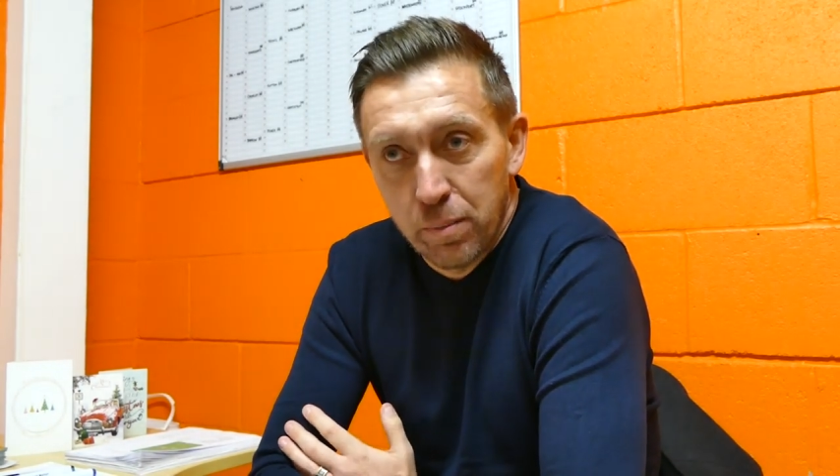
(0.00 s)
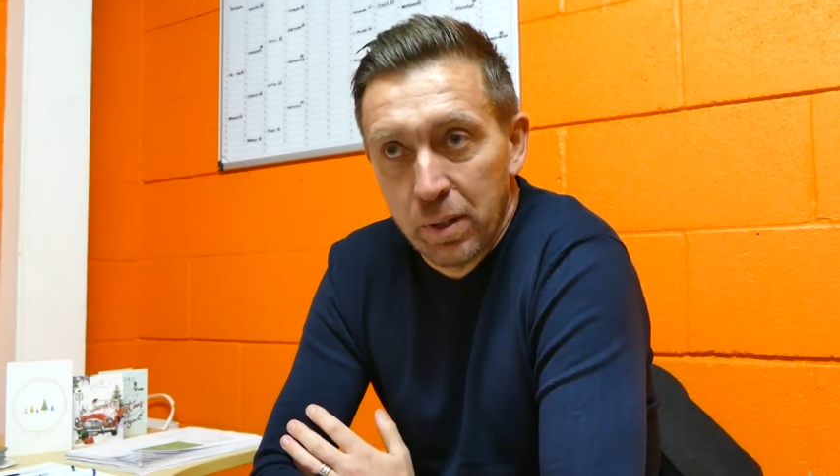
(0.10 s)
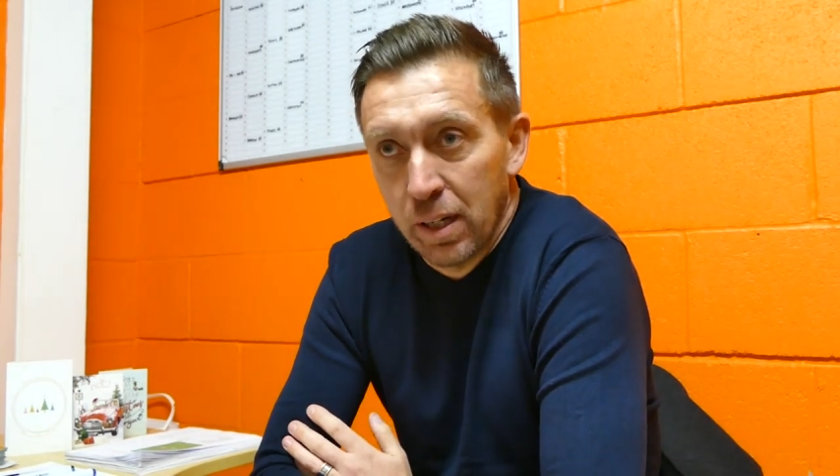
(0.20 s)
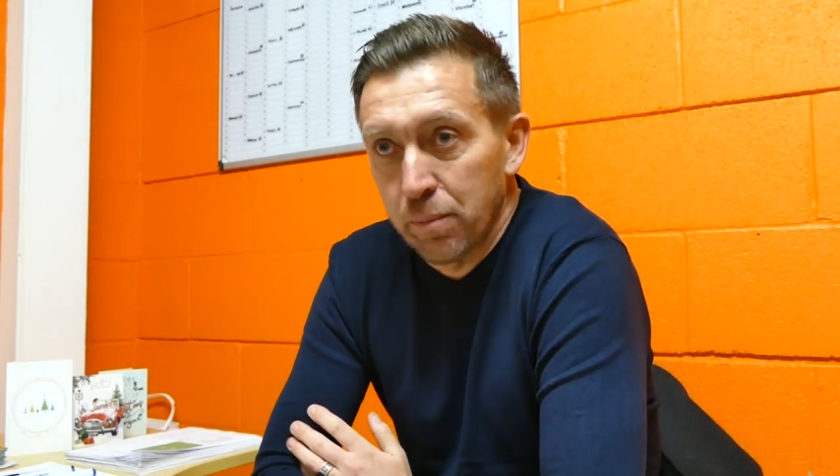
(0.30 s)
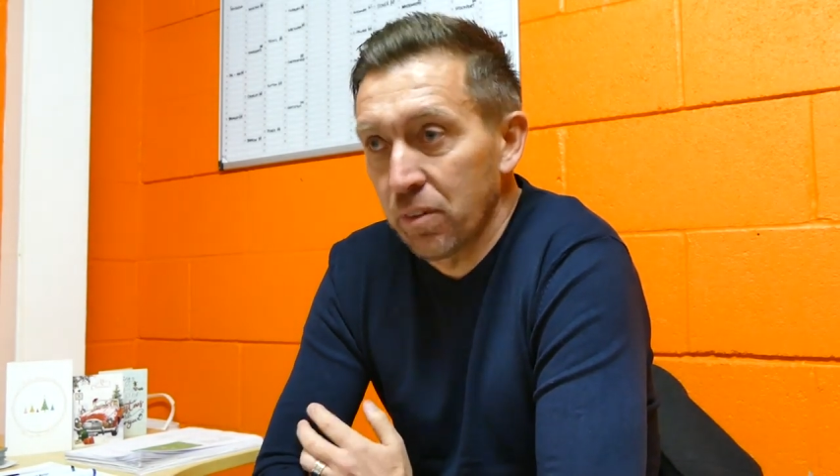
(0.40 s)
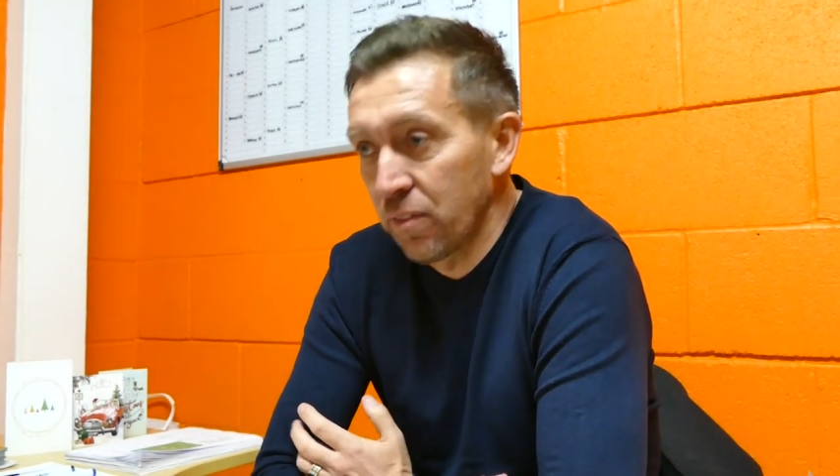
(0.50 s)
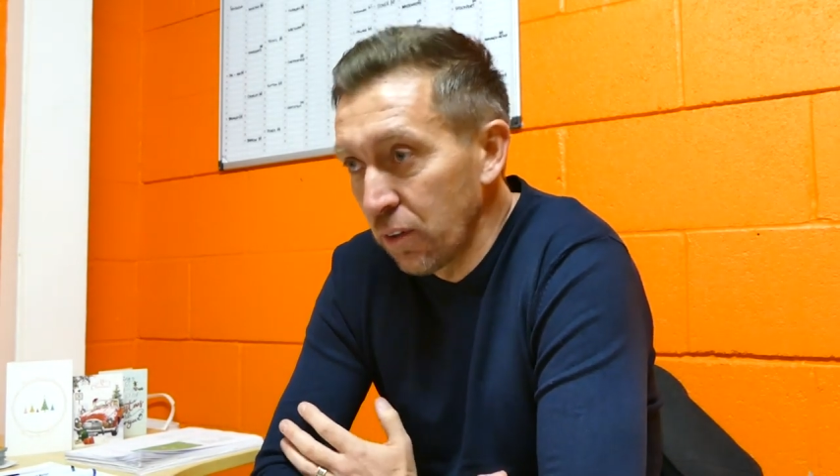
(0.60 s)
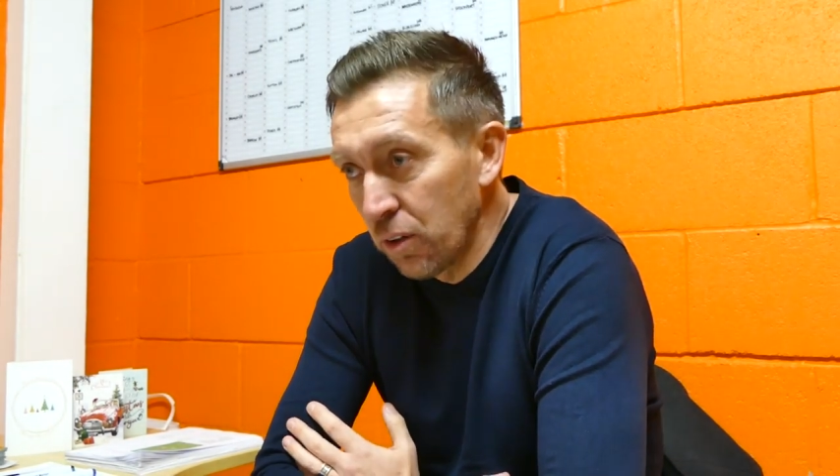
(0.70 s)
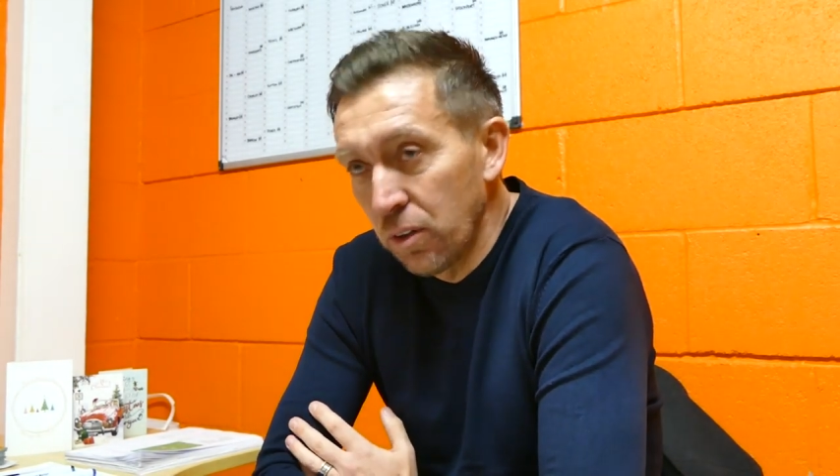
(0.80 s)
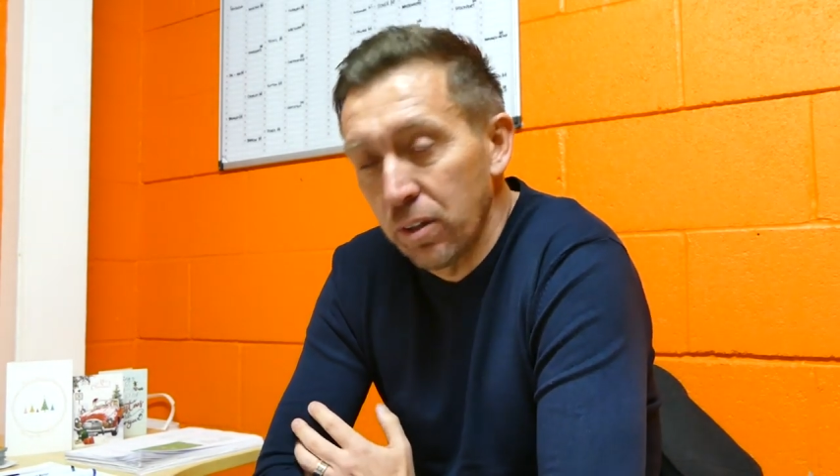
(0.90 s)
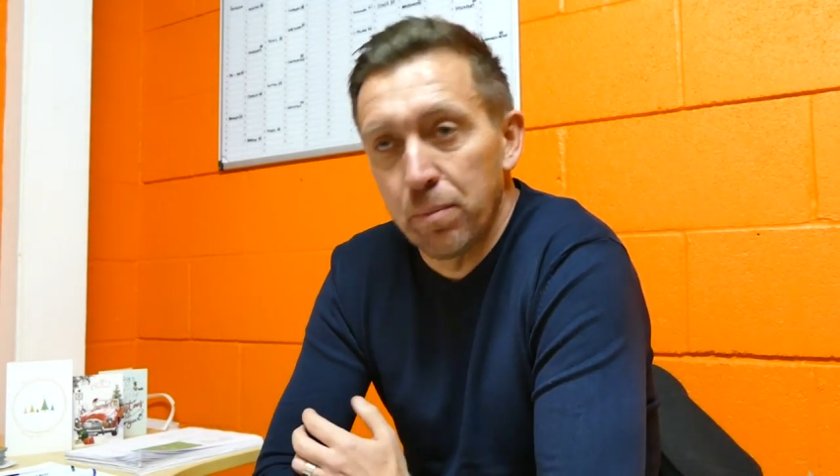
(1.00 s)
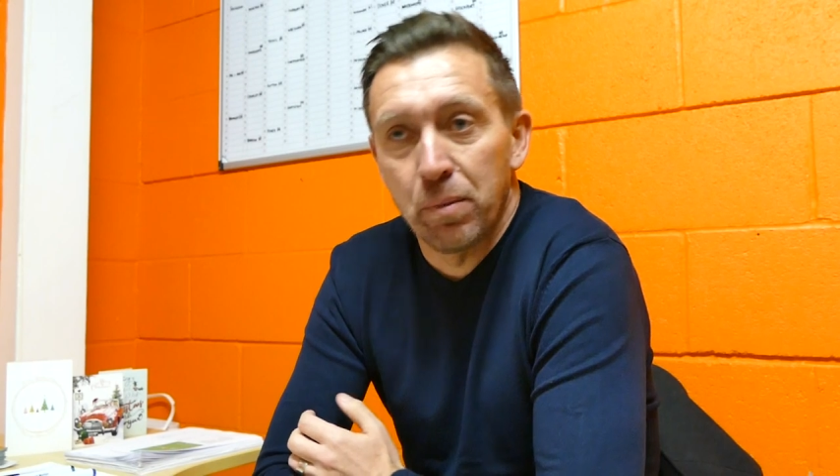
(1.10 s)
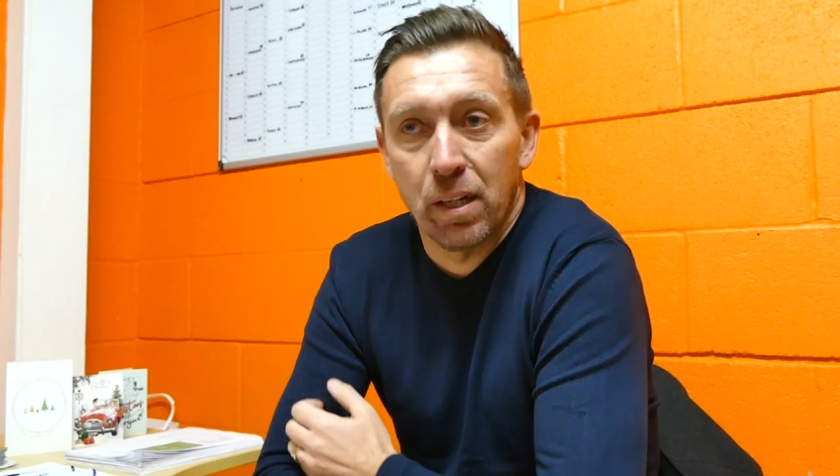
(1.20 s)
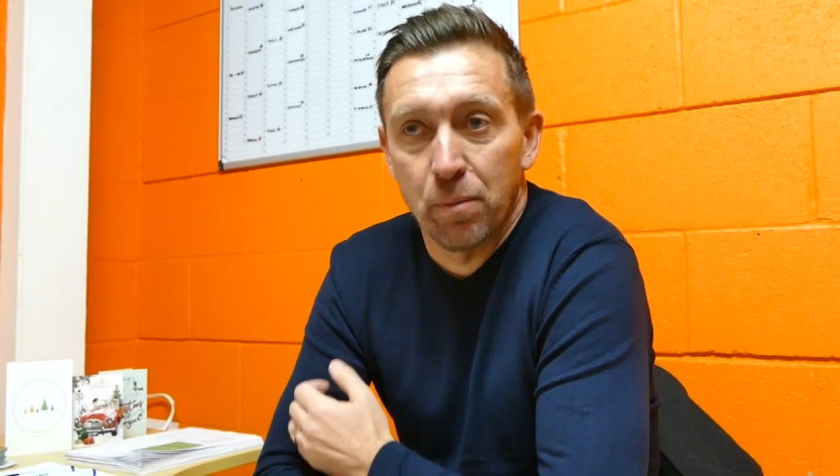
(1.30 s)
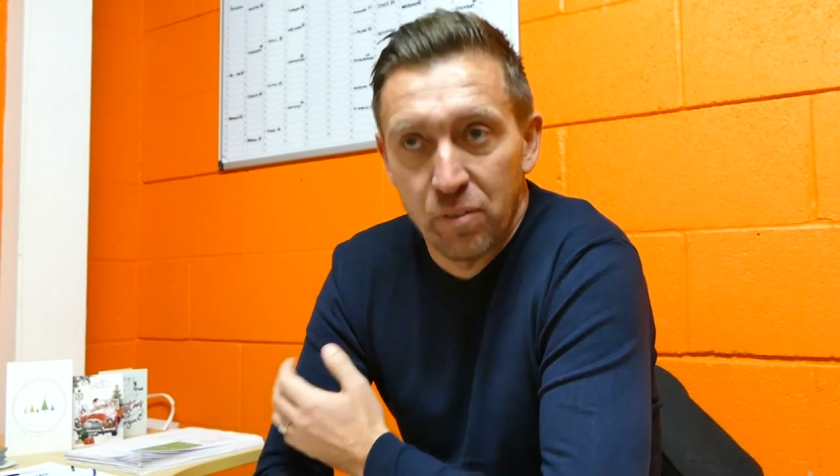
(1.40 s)
becomes 4, then
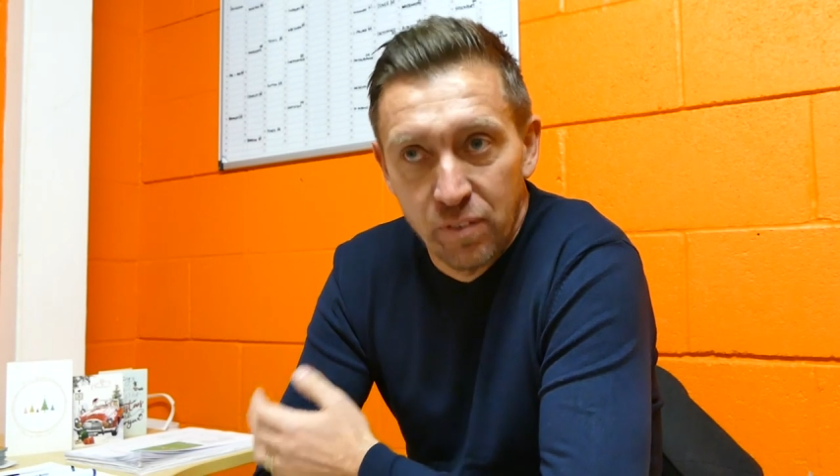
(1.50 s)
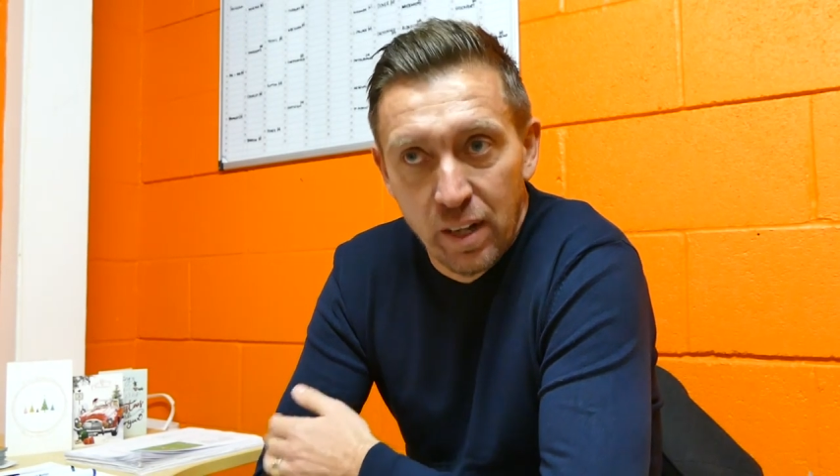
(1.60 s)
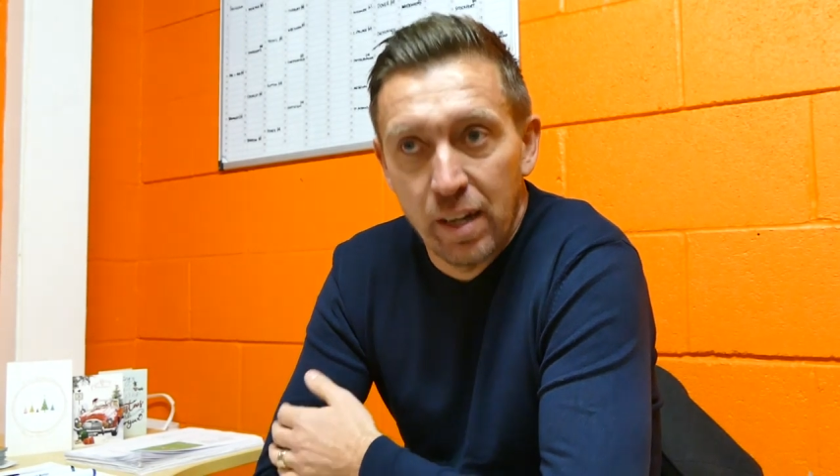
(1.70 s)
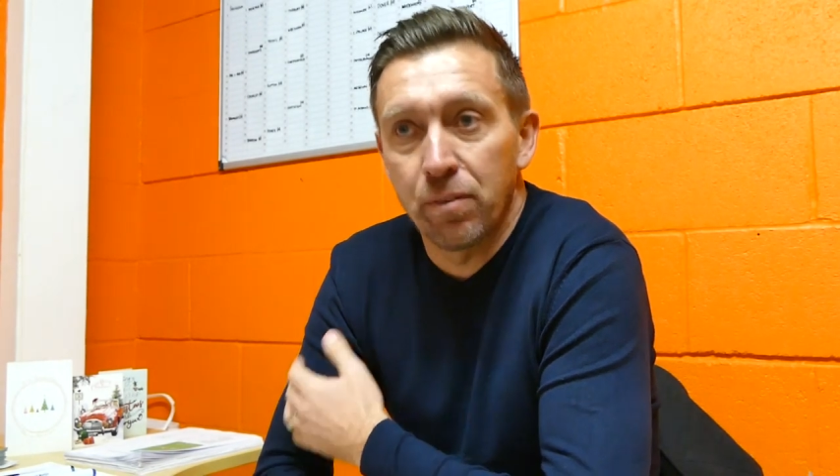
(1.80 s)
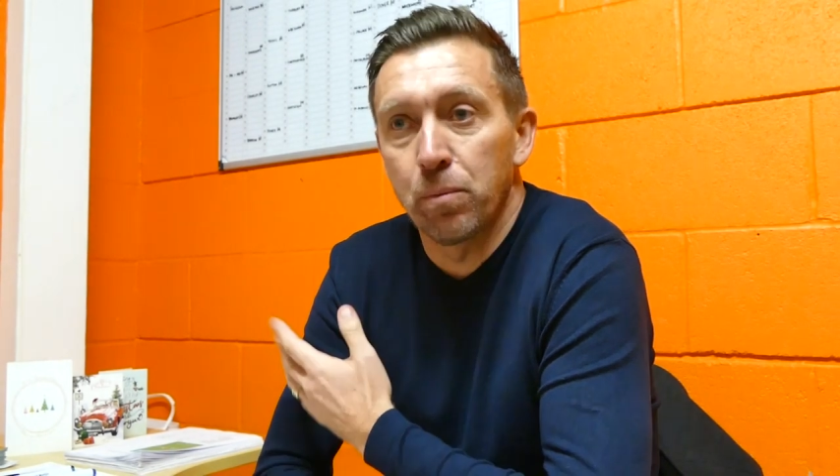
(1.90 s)
becomes 5,